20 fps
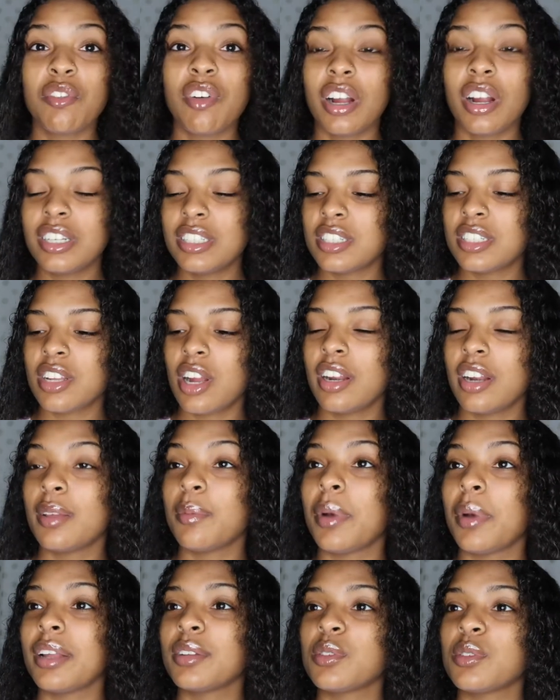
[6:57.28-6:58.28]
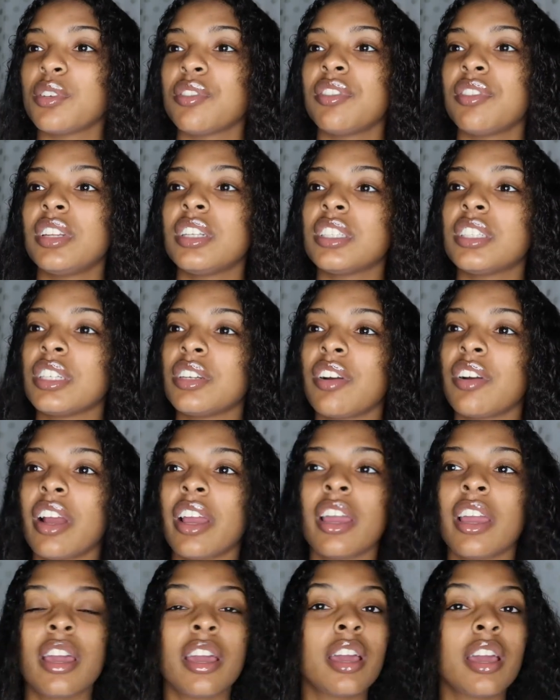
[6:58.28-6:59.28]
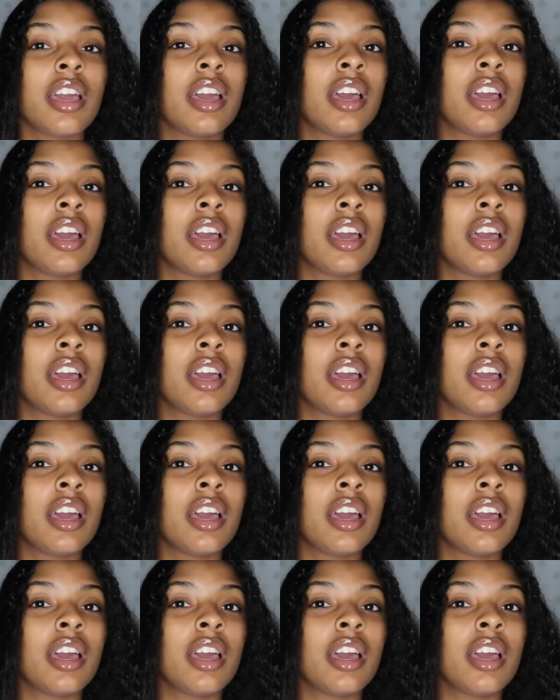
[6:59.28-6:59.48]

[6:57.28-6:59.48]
We've already started, might as well finish it, right?